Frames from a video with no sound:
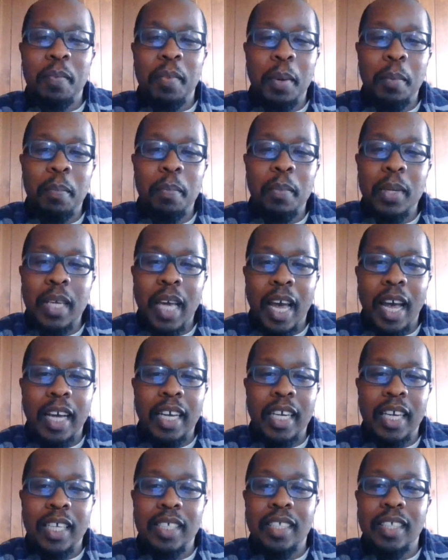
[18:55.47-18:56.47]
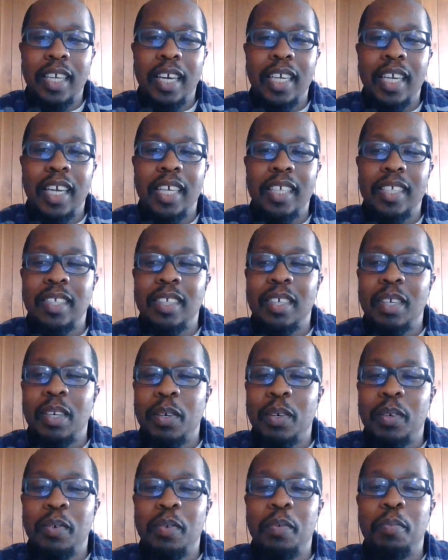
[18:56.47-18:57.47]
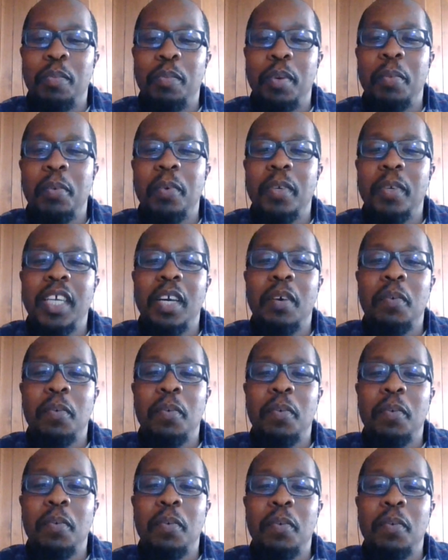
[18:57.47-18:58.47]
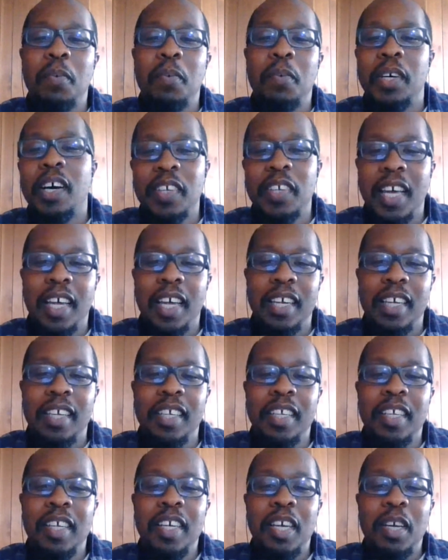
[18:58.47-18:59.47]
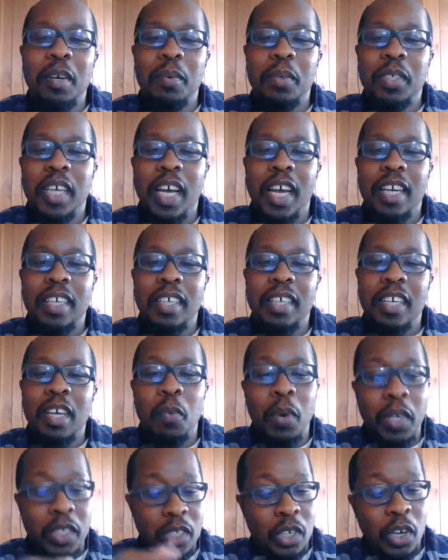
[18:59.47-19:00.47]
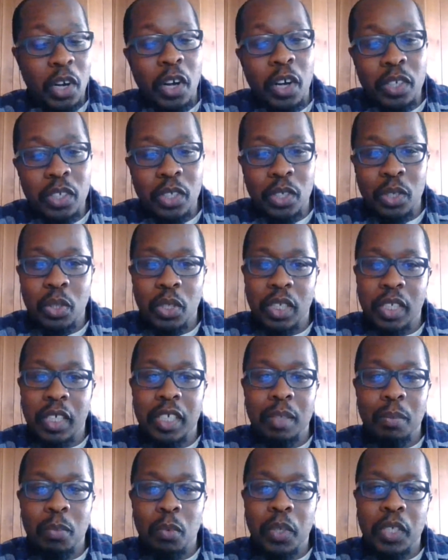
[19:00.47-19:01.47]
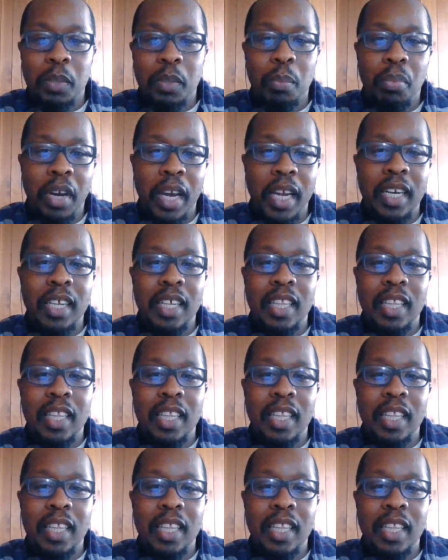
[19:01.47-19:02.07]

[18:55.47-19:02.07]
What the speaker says: I guess people would say, well, oh yeah, it wasn't called socialism, it wasn't